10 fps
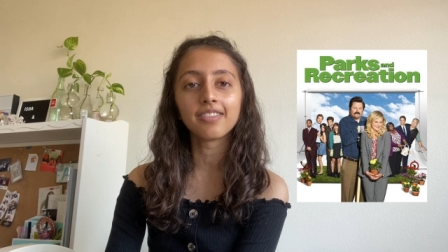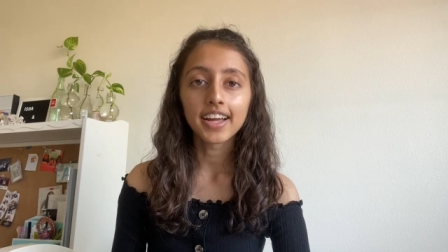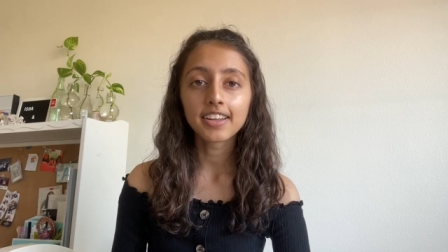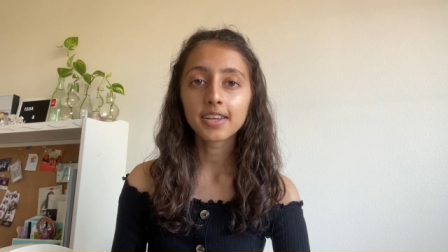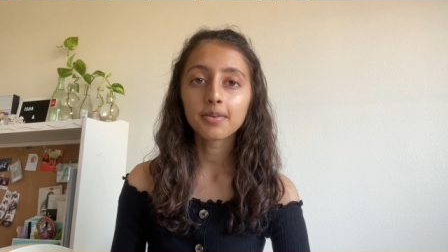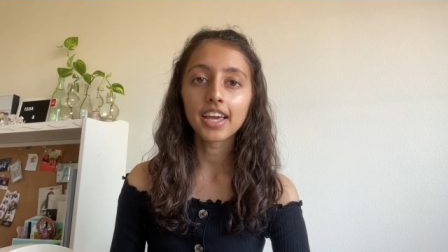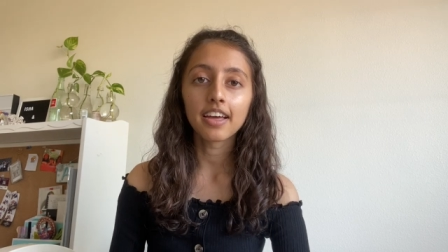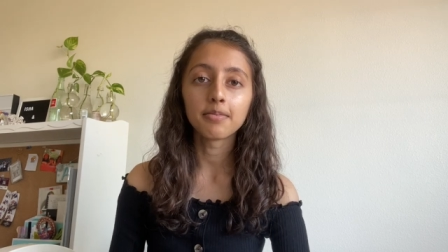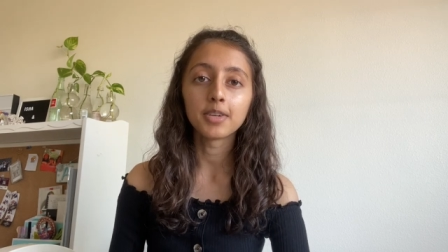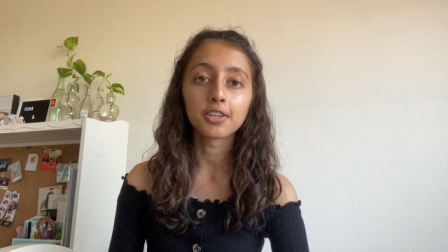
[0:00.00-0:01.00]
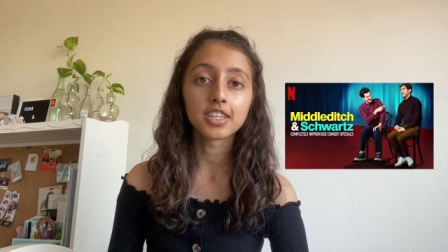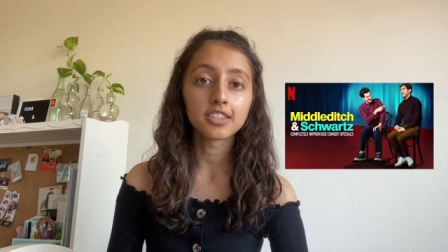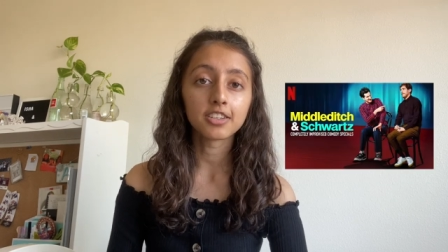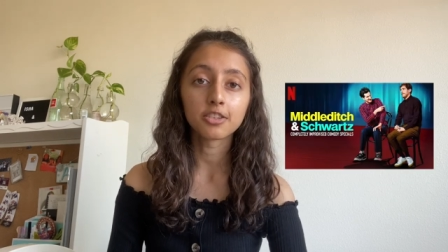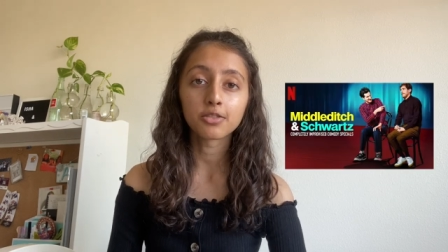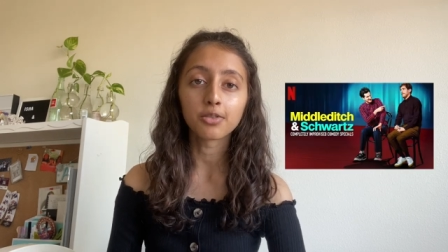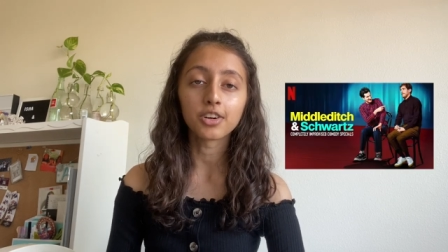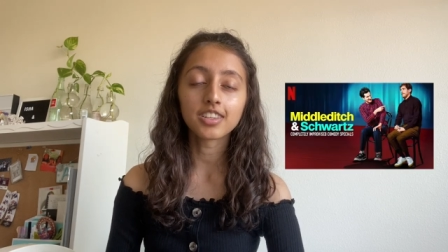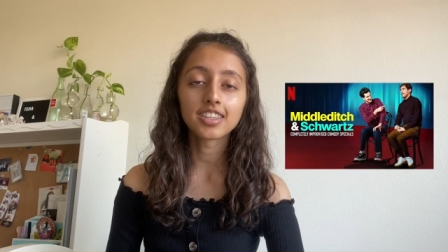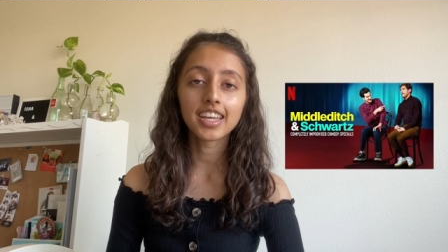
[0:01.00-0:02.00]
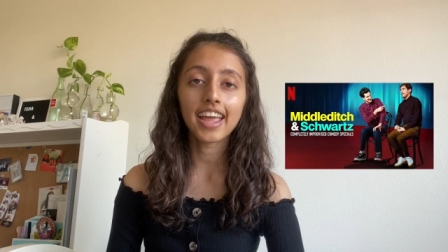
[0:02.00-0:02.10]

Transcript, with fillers: Finally, we have Middleditch and Schwartz,